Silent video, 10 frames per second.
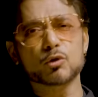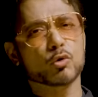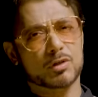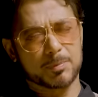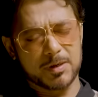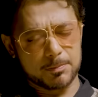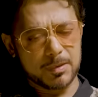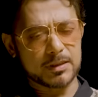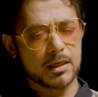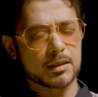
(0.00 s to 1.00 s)
you know, the typical
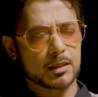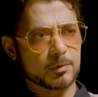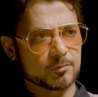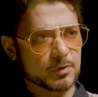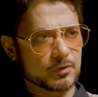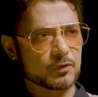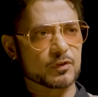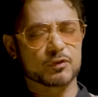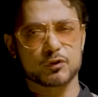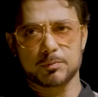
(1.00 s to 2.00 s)
baniya type of
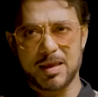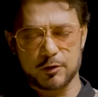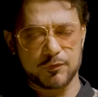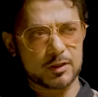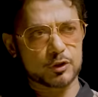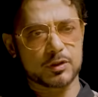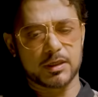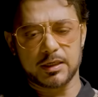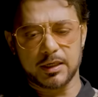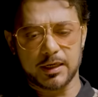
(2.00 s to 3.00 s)
businesses to
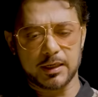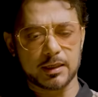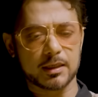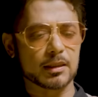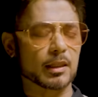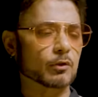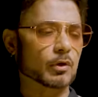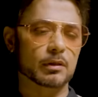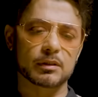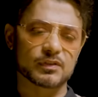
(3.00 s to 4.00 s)
manufacturing and trading. And then
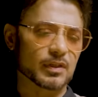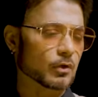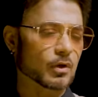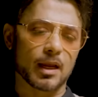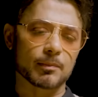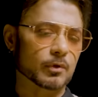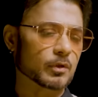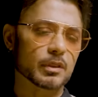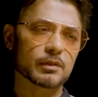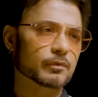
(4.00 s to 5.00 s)
he said, look, I'm going
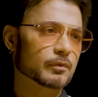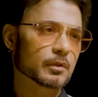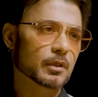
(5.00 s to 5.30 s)
to leave.